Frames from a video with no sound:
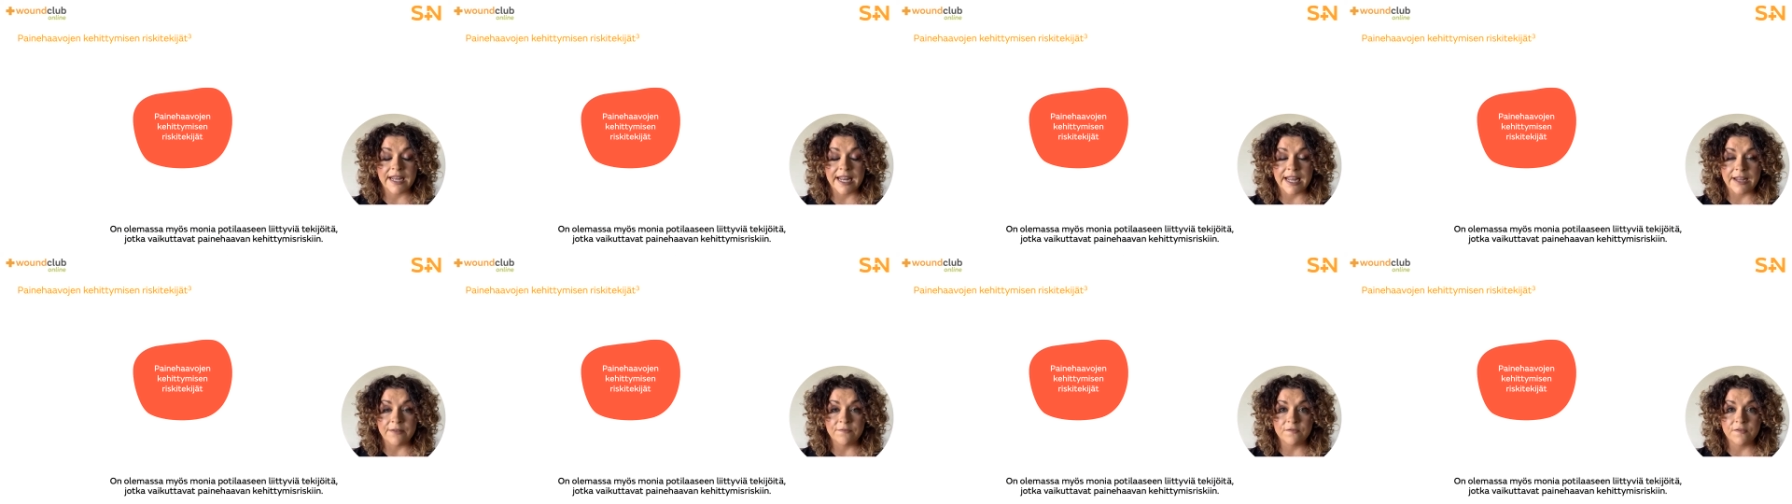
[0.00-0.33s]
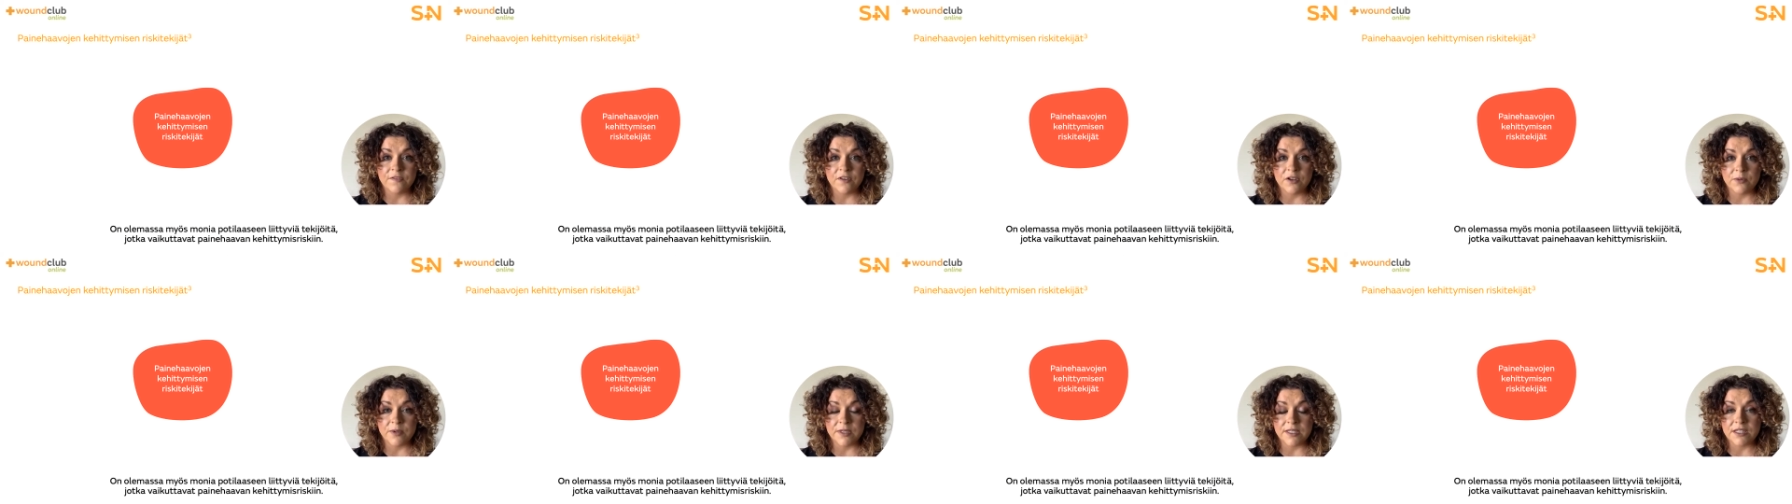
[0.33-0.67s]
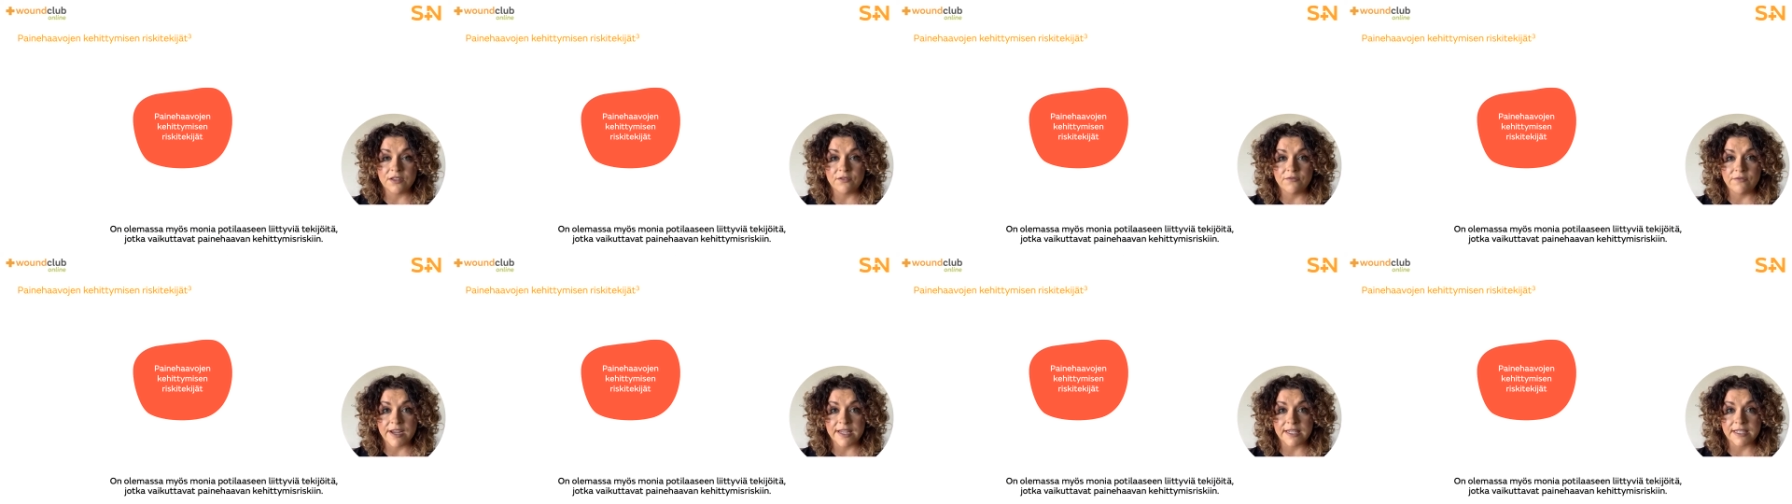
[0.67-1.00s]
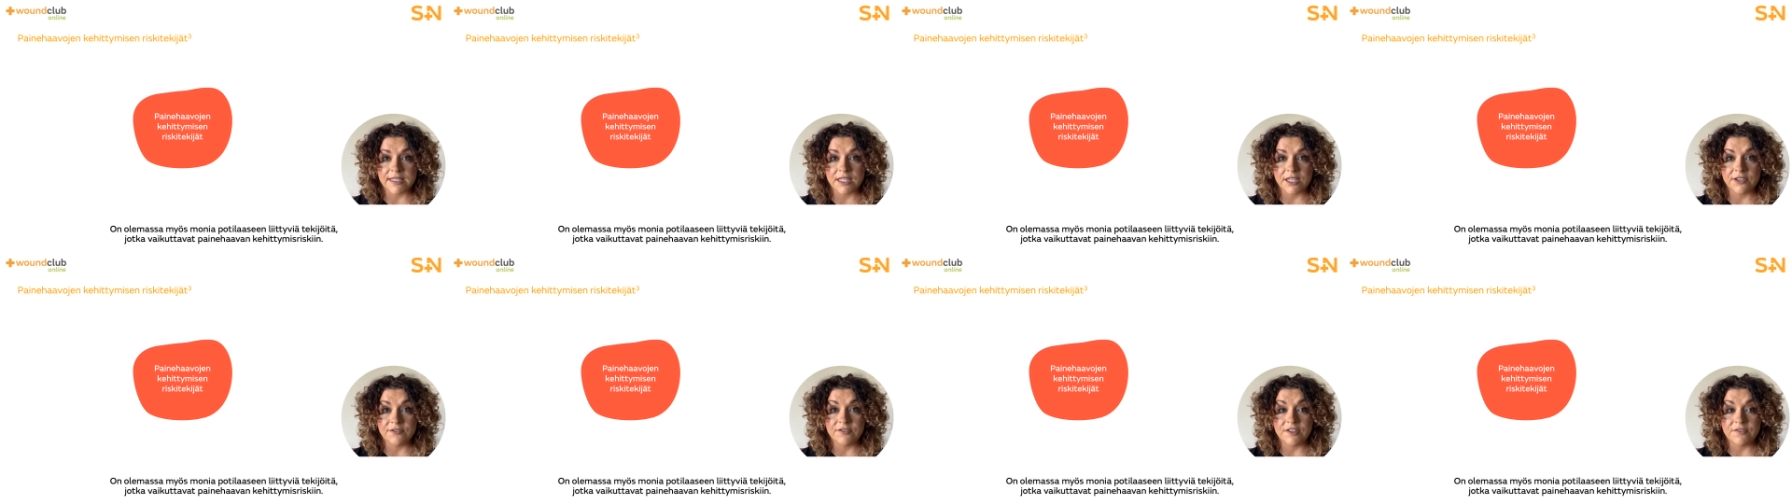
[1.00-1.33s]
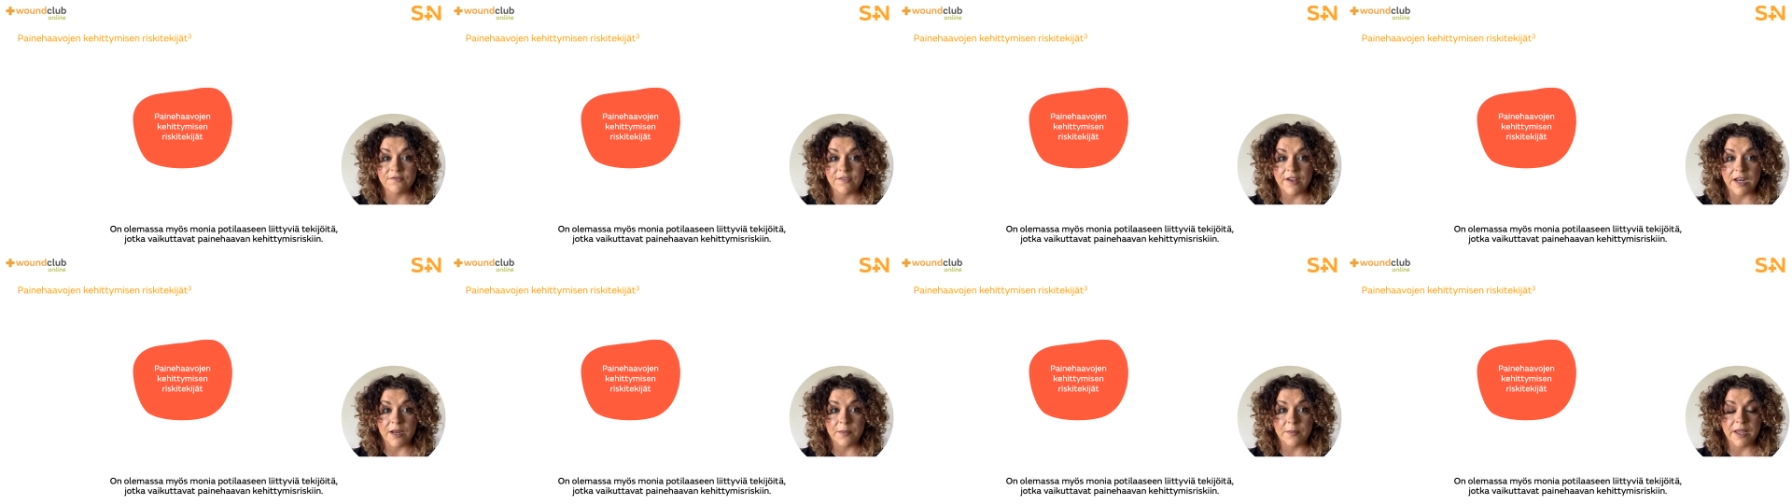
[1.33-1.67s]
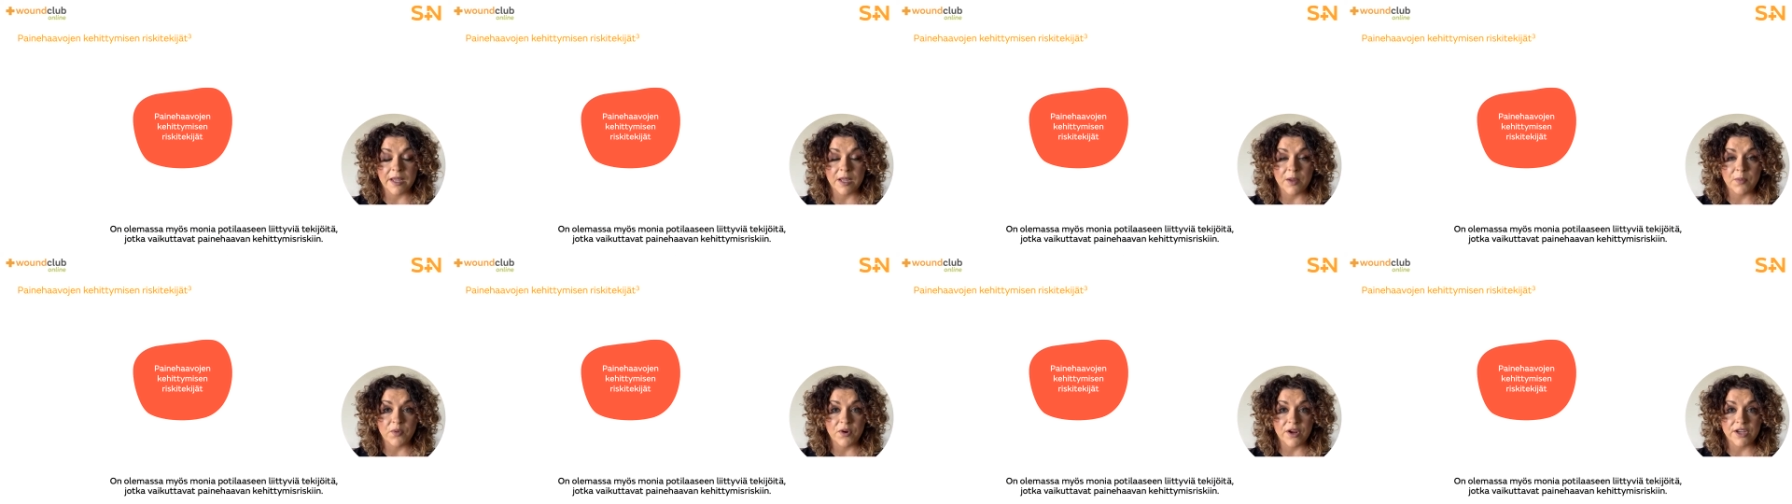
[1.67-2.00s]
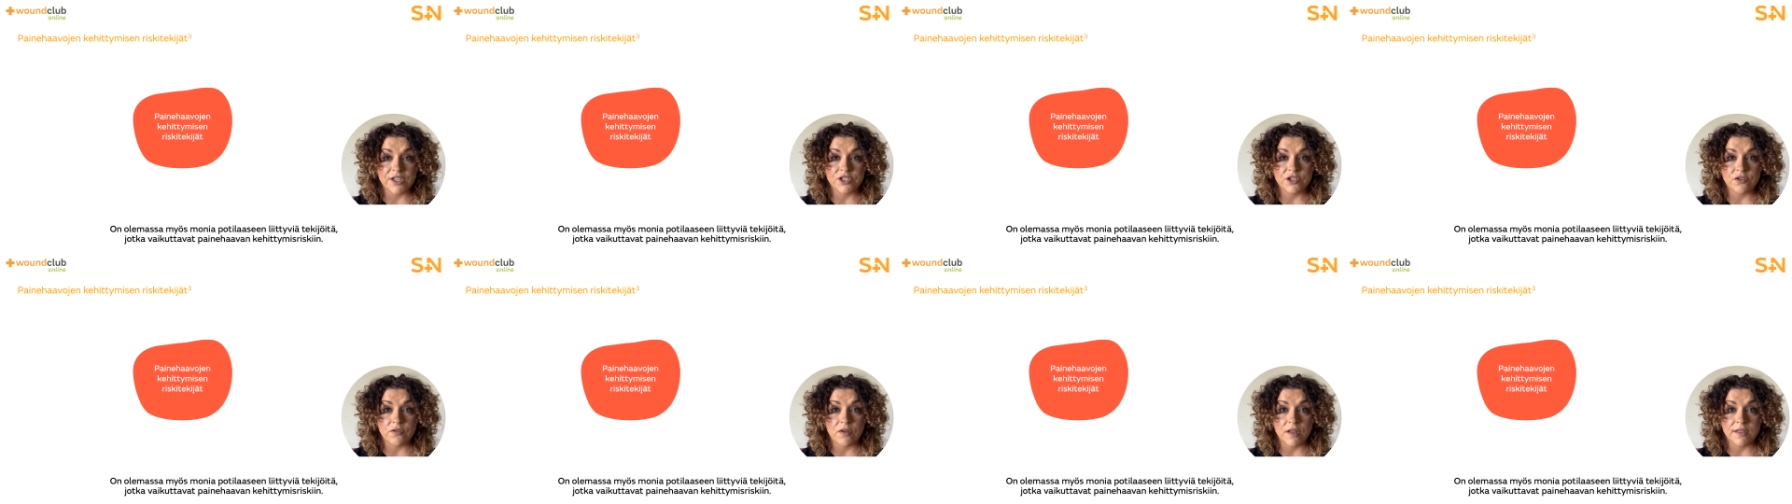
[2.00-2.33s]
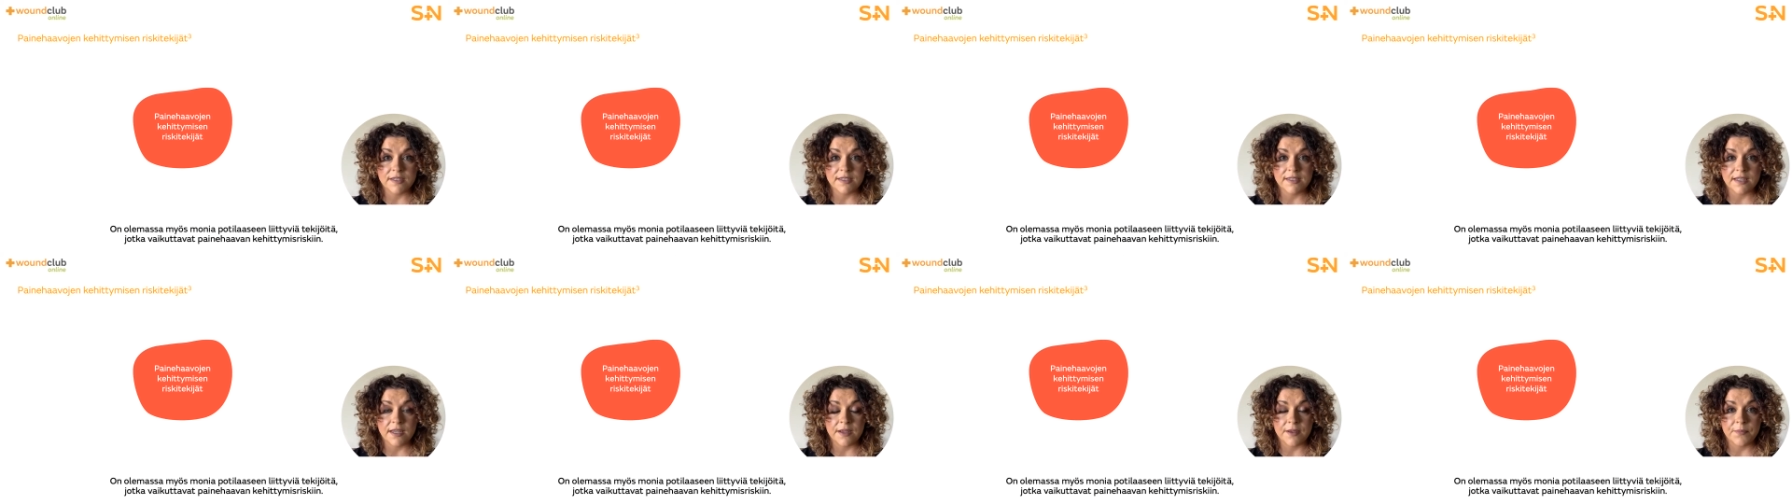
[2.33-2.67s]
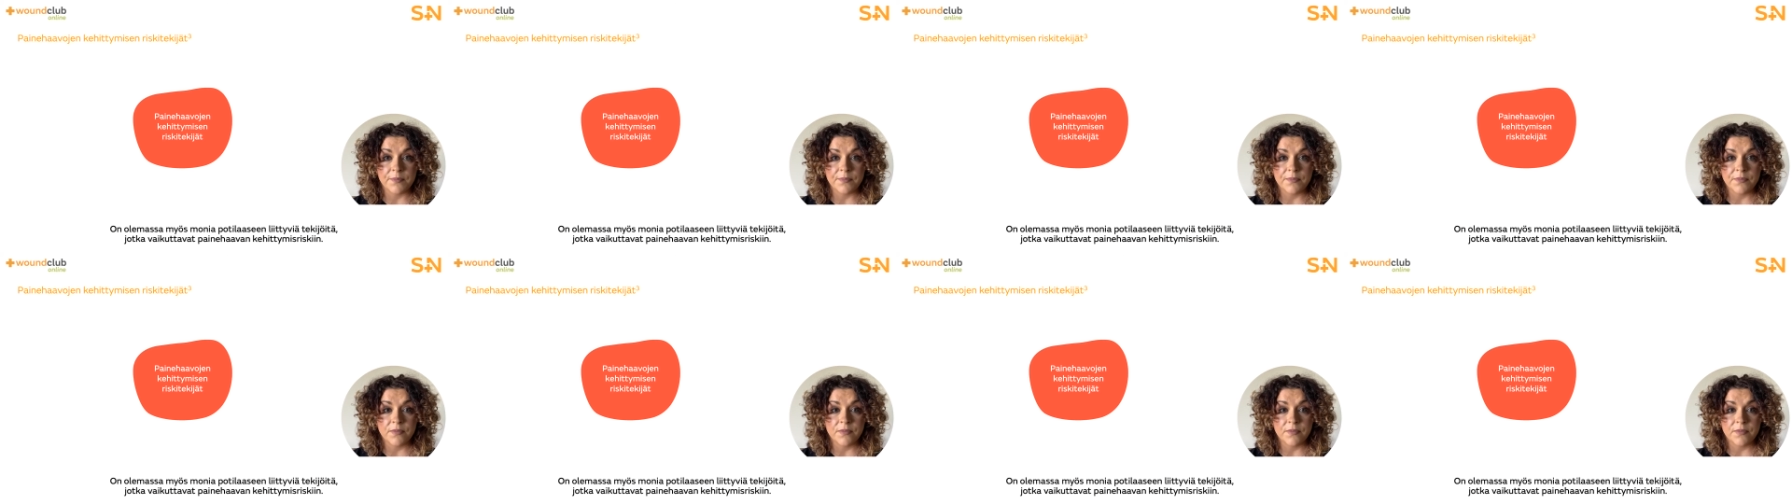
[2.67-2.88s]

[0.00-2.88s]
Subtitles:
influence the risk of developing a pressure ulcer.